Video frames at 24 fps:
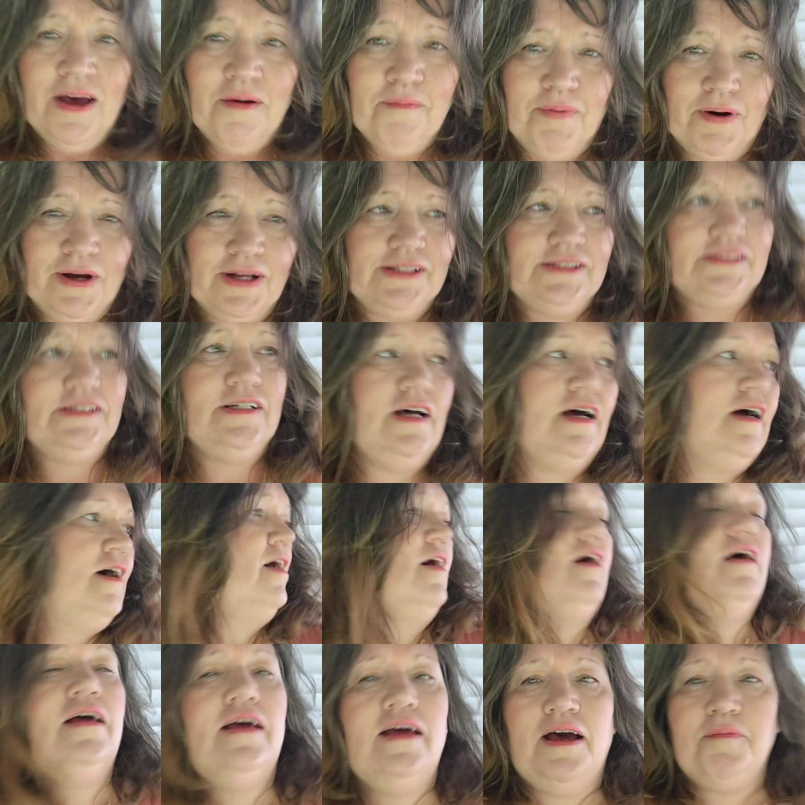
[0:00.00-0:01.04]
But uh,
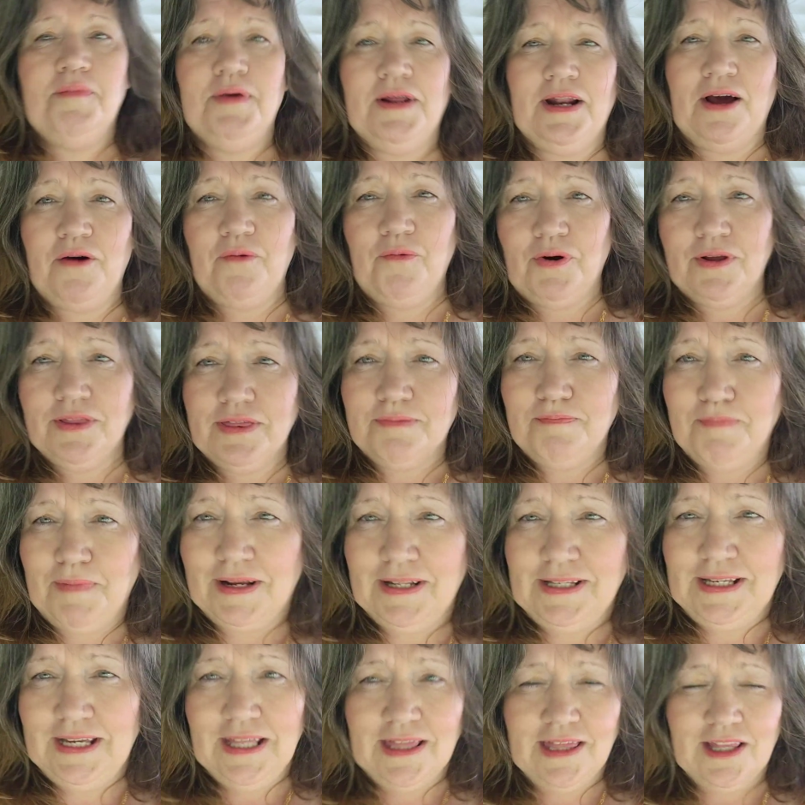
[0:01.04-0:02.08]
I mean, I want my
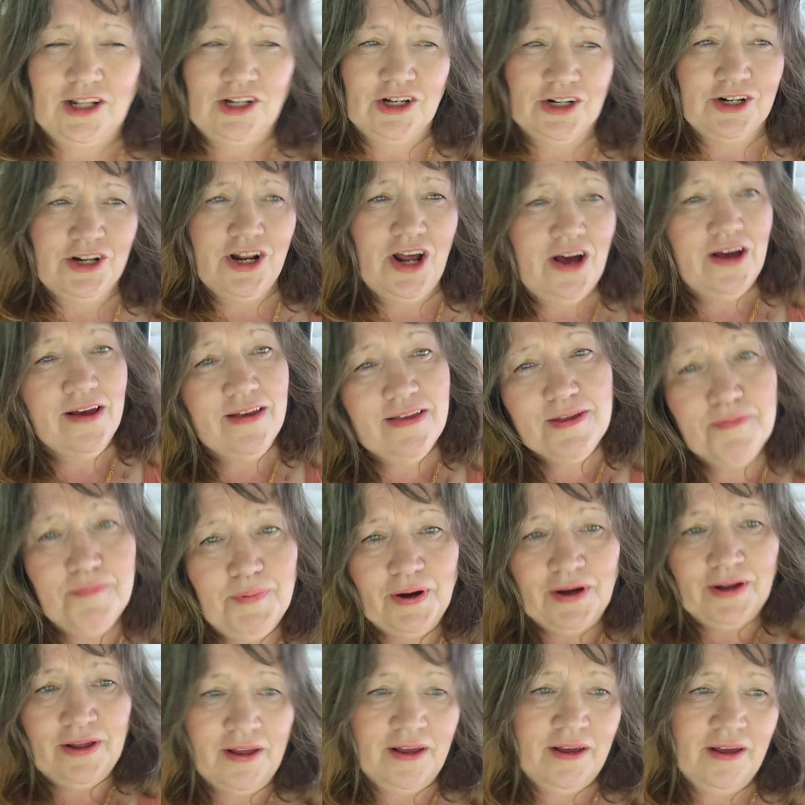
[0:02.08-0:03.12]
teeth to look nice,
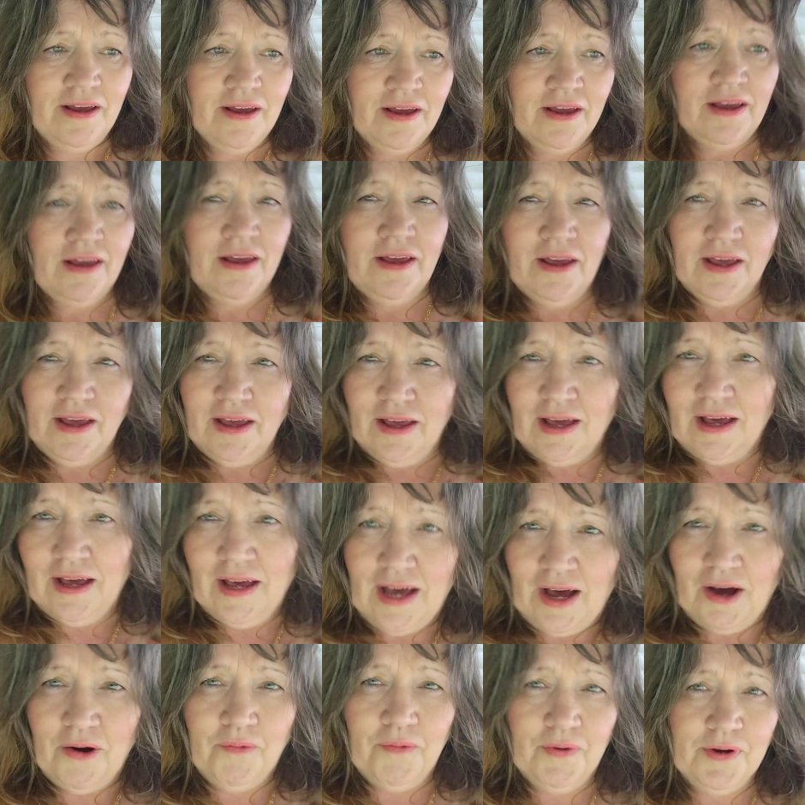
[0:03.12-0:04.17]
but
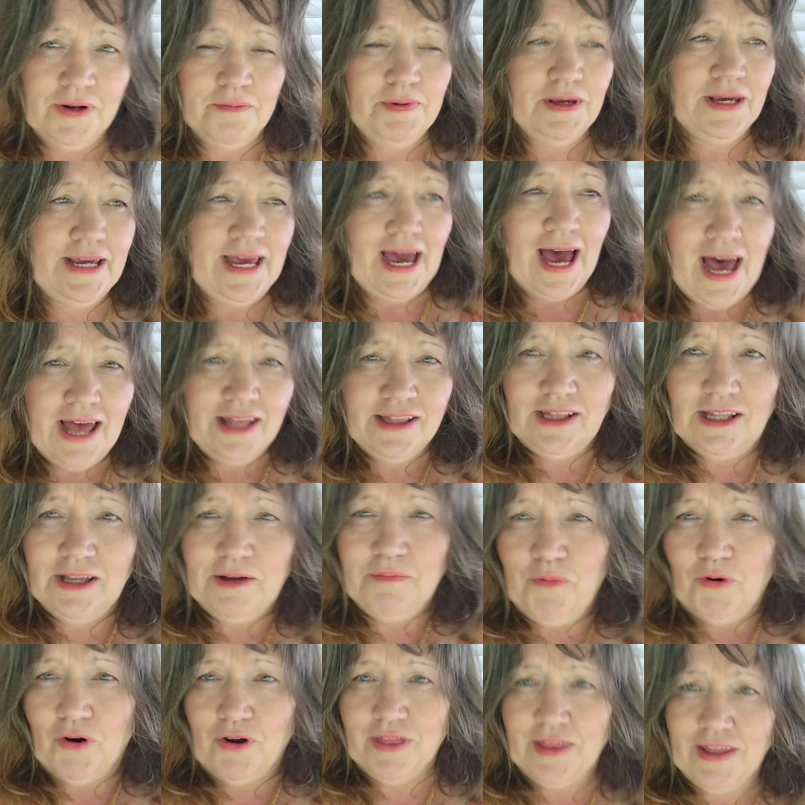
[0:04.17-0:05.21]
I want to be godly
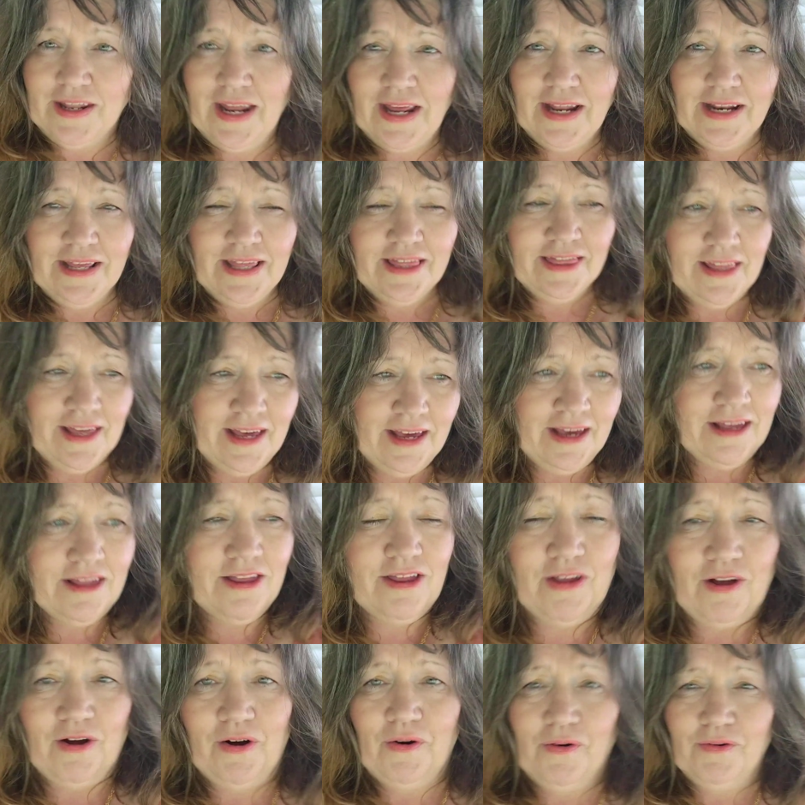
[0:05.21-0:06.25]
more than anything.
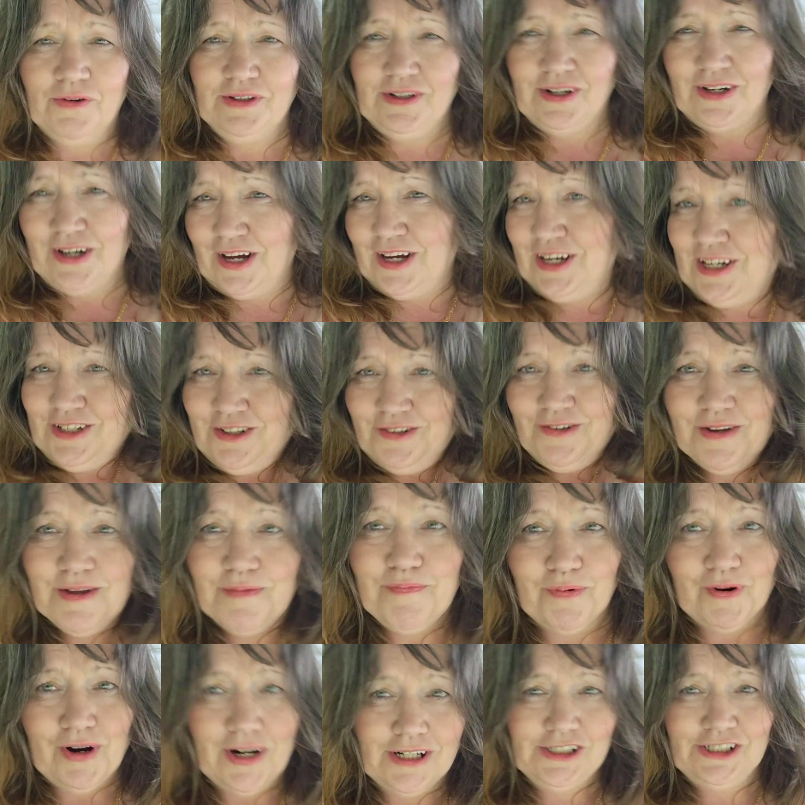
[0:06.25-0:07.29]
So all I can do is
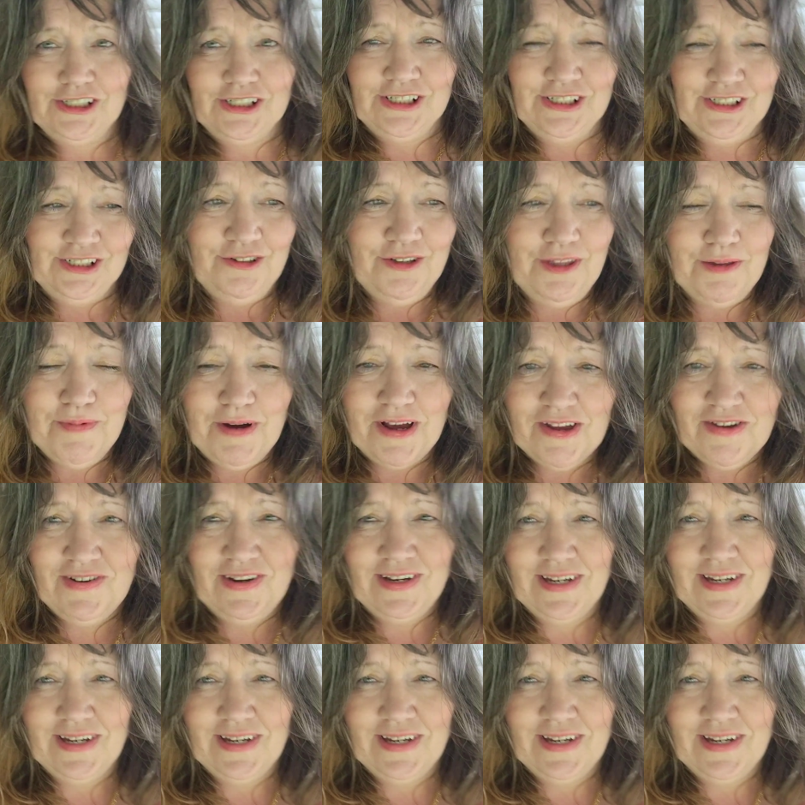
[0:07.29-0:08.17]
brush and do the best you